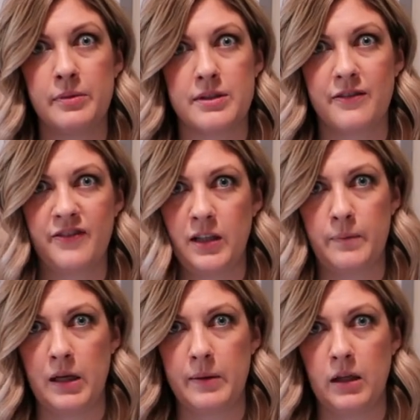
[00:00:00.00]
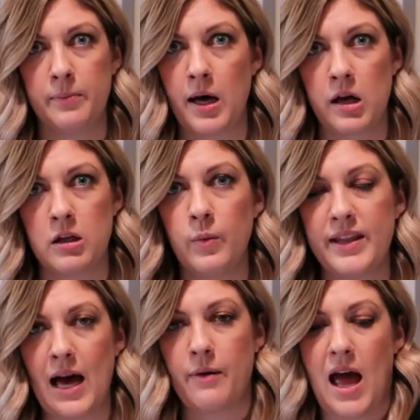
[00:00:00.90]
able to feed baby a bottle
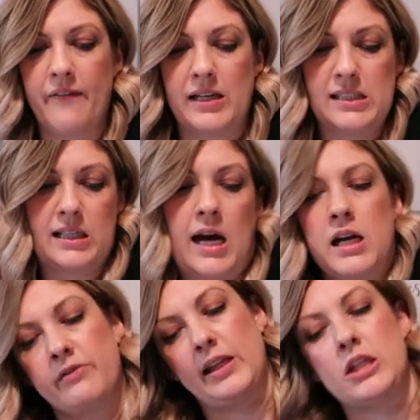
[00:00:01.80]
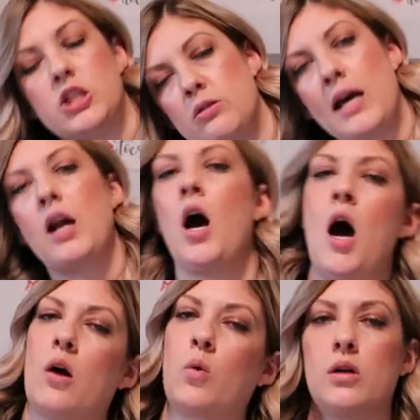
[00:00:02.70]
without having to kind of like do that
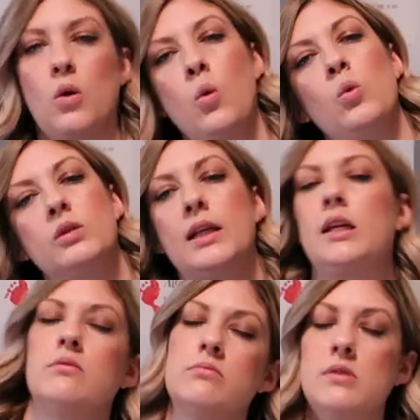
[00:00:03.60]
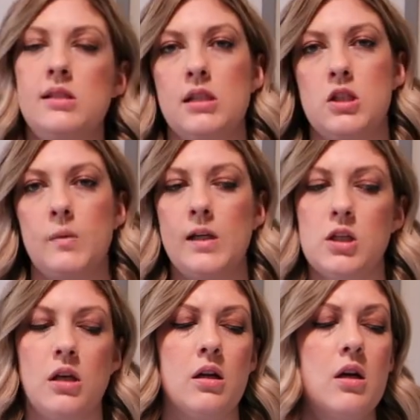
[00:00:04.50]
awkward holding
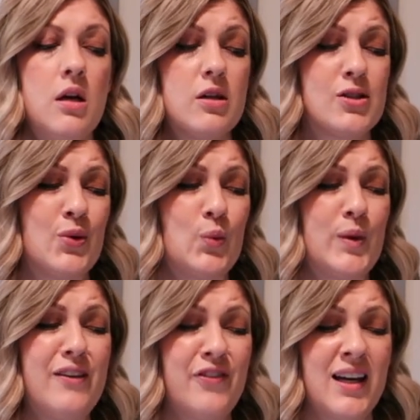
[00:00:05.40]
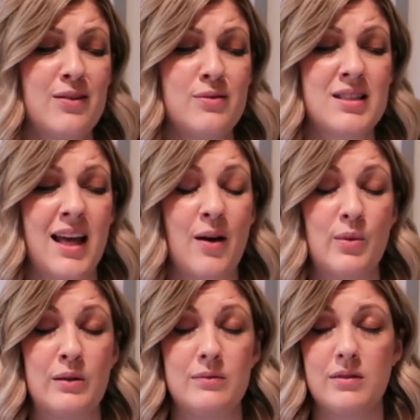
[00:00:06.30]
situation. So we found that
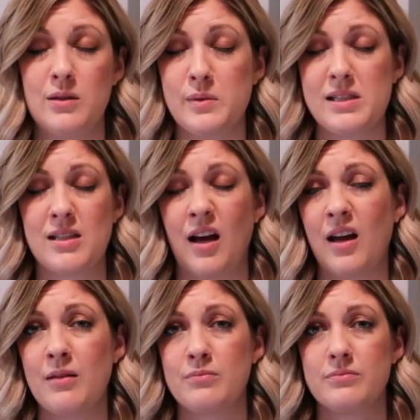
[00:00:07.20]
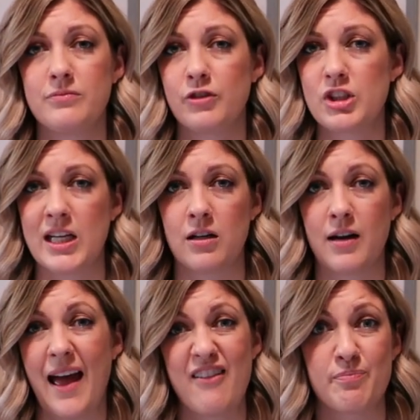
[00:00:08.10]
when it was time for Tanner
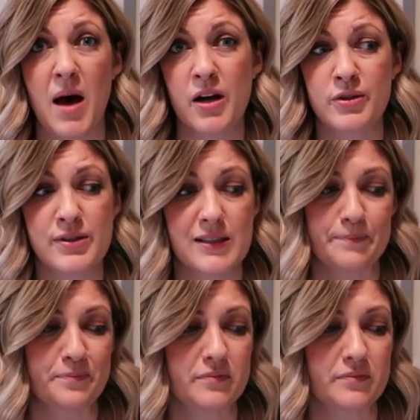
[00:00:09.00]
to have bottles,